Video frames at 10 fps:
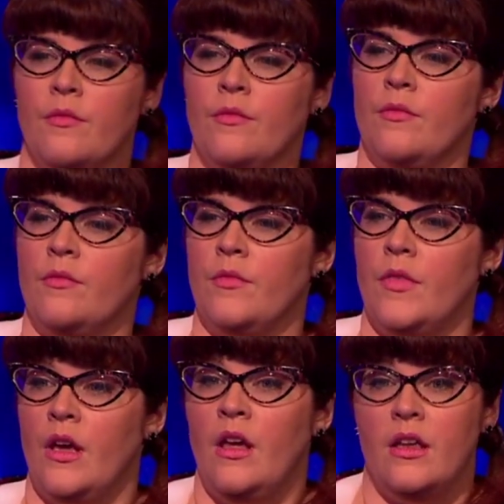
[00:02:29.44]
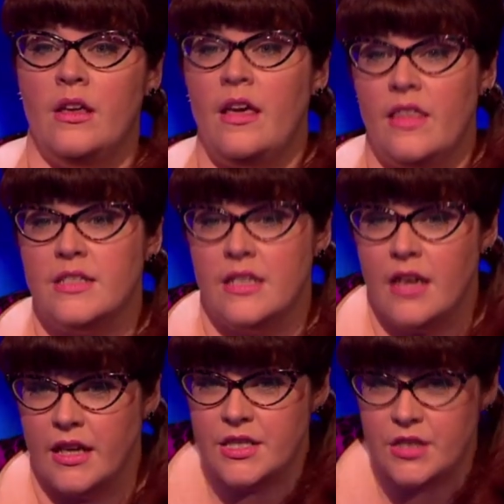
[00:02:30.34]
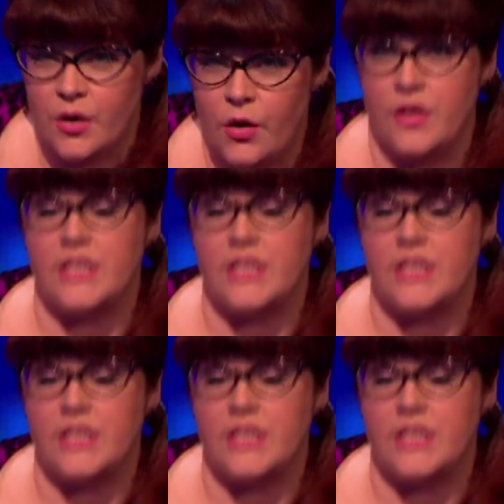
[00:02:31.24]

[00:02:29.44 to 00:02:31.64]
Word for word: Very good. Yeah, that's a nice score.